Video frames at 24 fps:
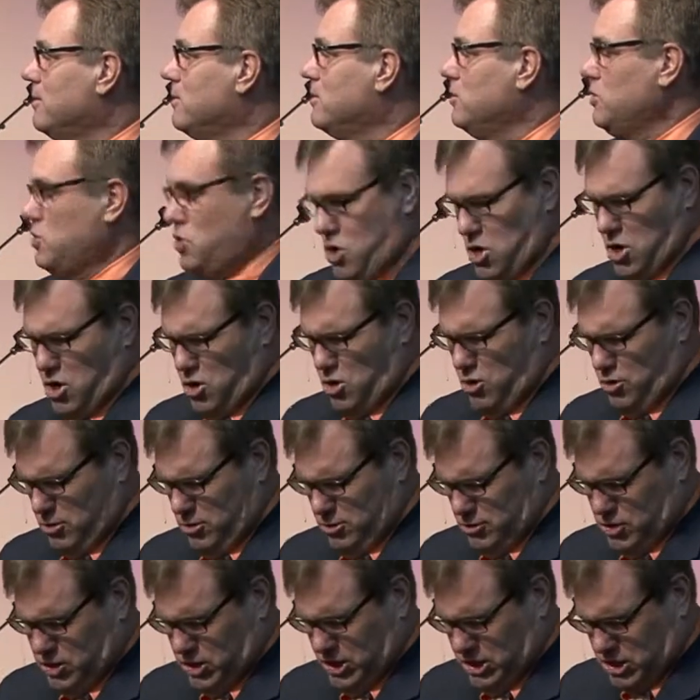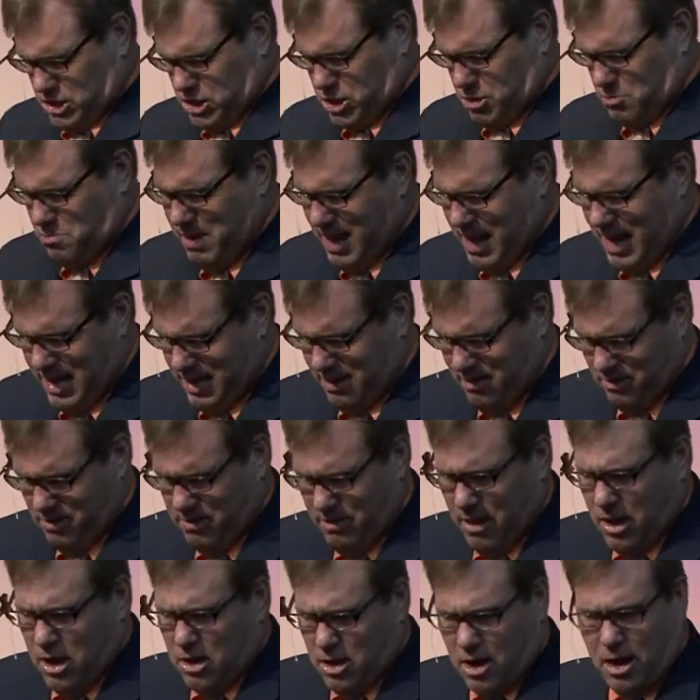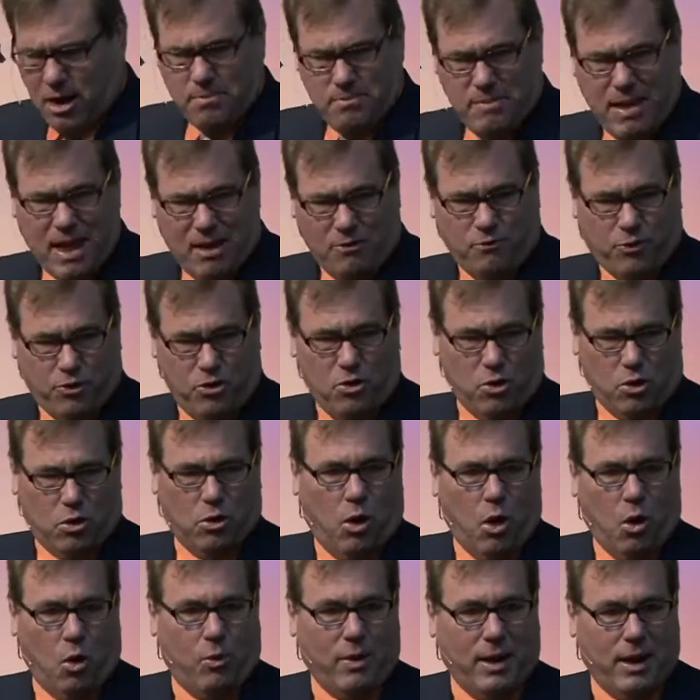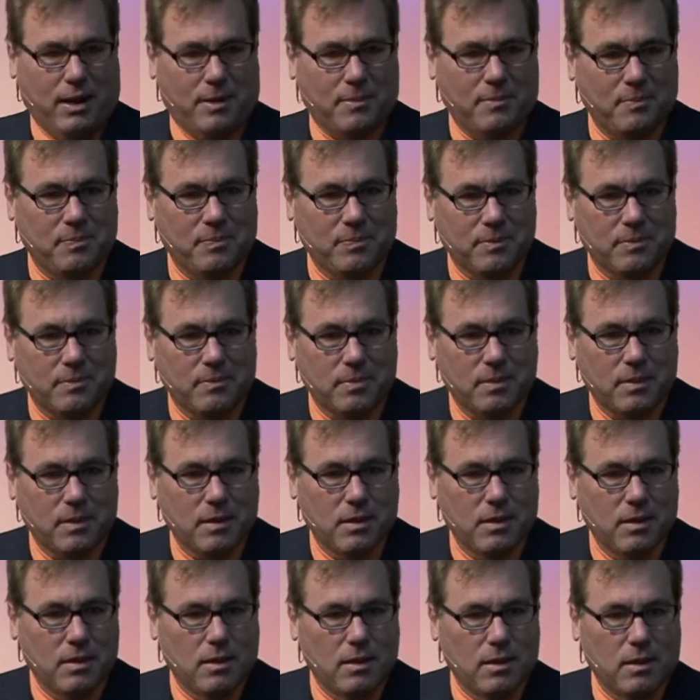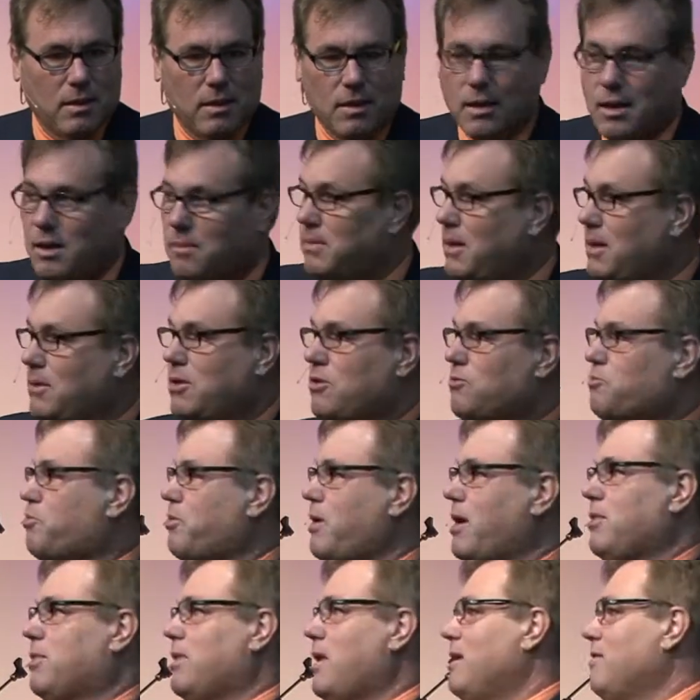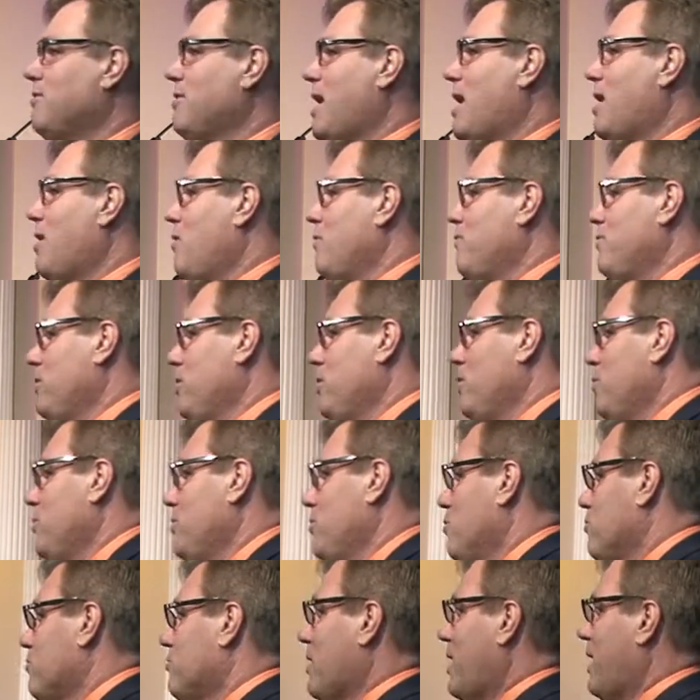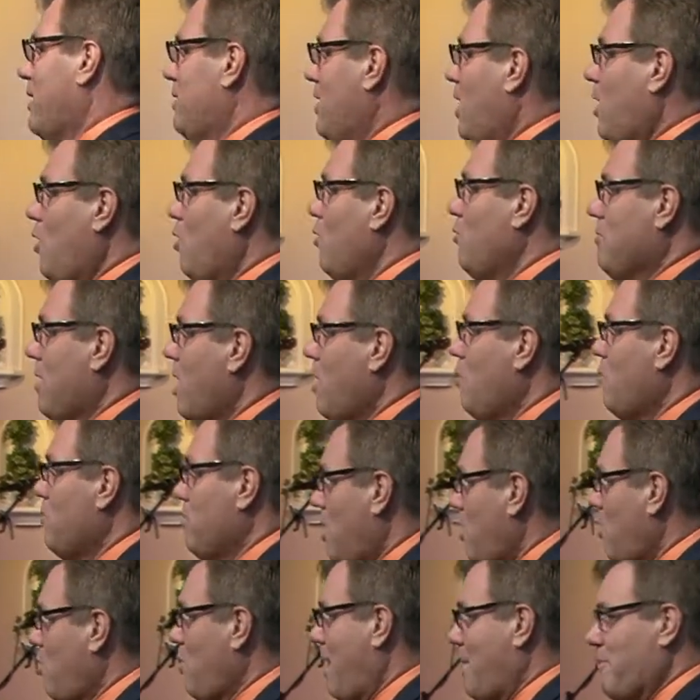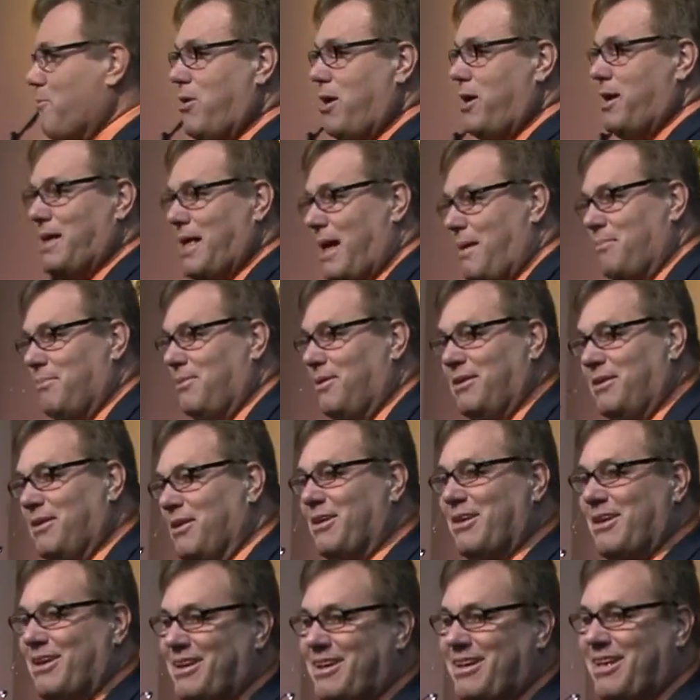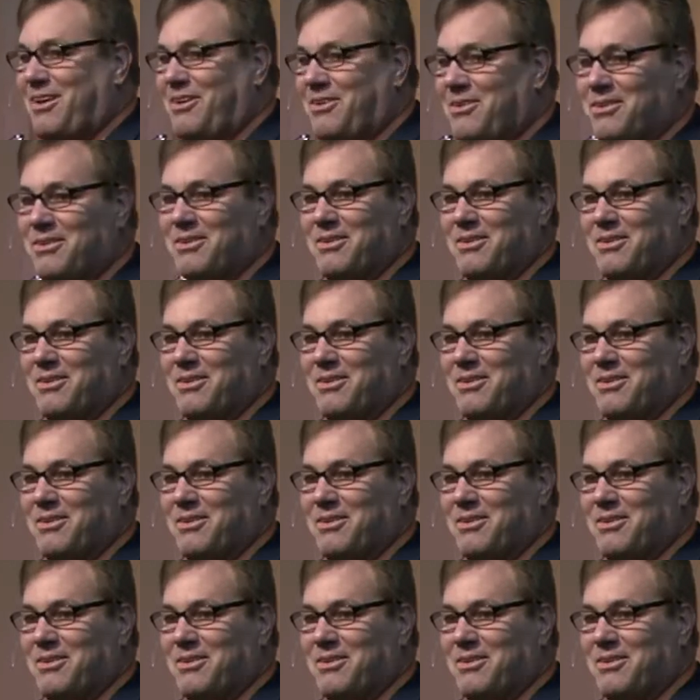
Use this man, young man, for your glory. And they just pray things down over you, and you're saying, no, no, no, I'm running. I'm, you know.